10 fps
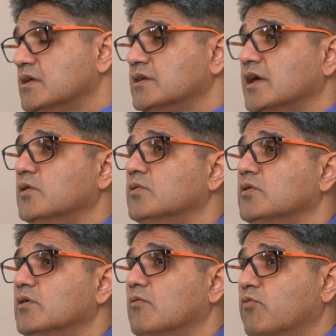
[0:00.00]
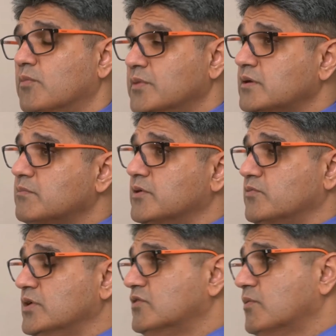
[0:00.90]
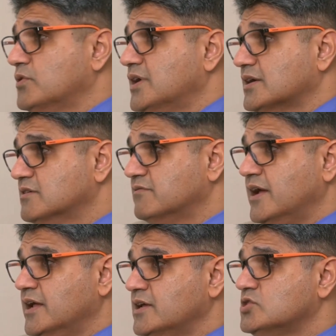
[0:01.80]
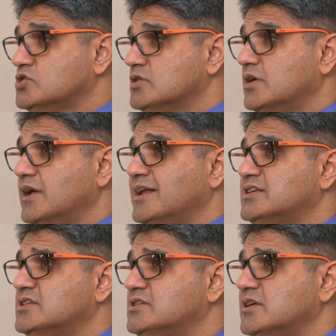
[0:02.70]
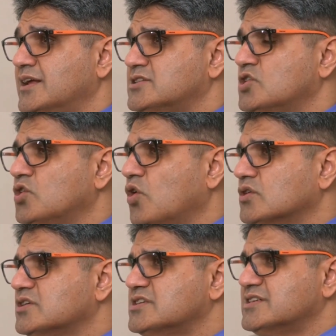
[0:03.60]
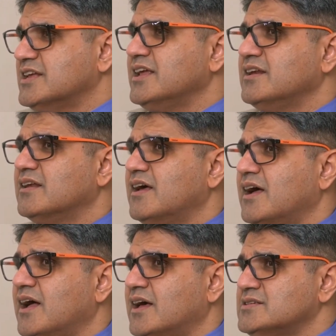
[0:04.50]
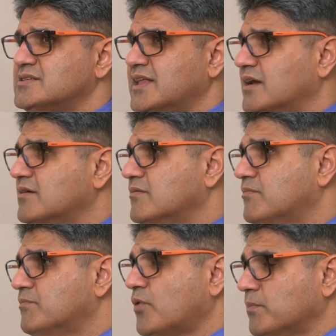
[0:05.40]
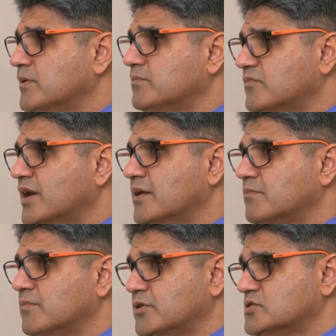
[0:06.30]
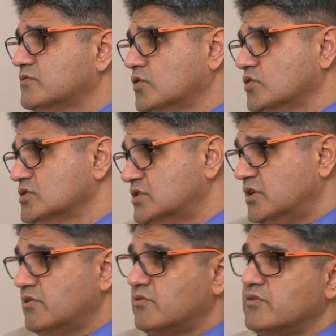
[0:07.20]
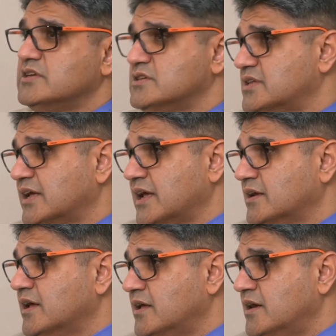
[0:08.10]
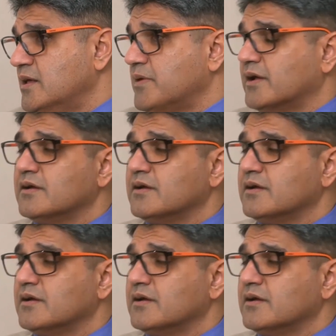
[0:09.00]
Now, women between the reproductive age, it's not seen as that problem really, because of course there are reasons they can get anemic.